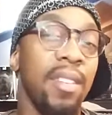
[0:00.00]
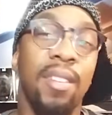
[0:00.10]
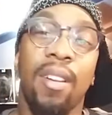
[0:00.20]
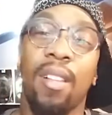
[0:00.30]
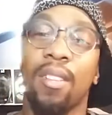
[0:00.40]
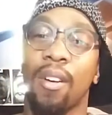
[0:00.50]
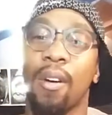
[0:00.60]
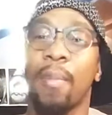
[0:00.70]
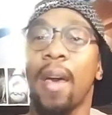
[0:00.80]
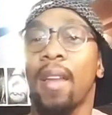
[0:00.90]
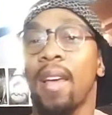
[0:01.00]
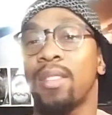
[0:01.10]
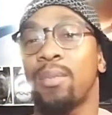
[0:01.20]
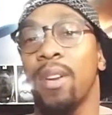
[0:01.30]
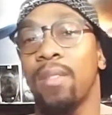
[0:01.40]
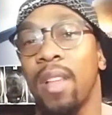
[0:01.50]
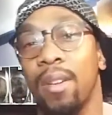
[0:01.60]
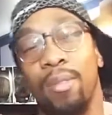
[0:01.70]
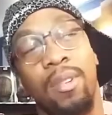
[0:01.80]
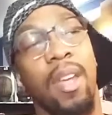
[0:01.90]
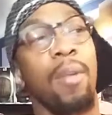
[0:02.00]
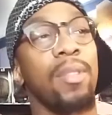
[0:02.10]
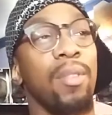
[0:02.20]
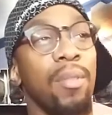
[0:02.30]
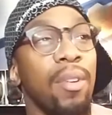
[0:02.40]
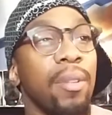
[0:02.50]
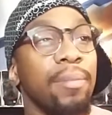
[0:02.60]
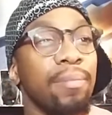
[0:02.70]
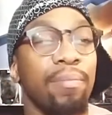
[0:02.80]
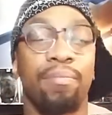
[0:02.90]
She all badass, whatever, like, okay, what's going on?